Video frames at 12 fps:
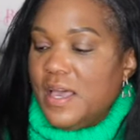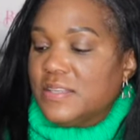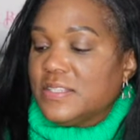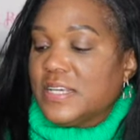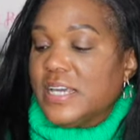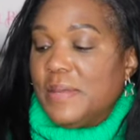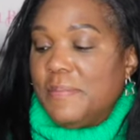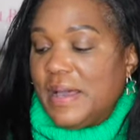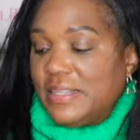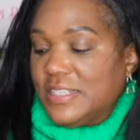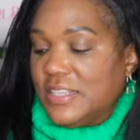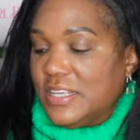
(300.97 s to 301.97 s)
So getting
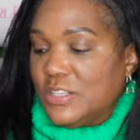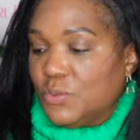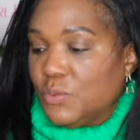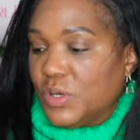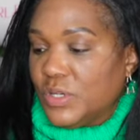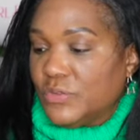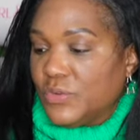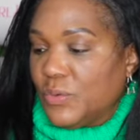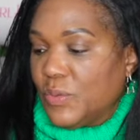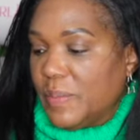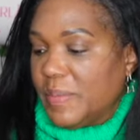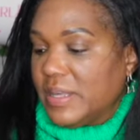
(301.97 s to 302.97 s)
back to these wonderful
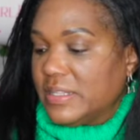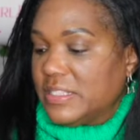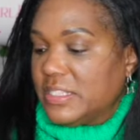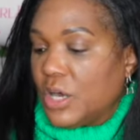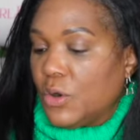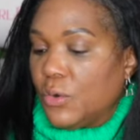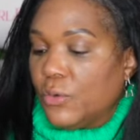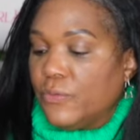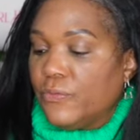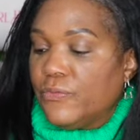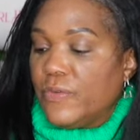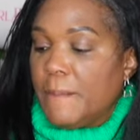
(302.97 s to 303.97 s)
women. So
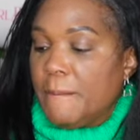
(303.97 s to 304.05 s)
for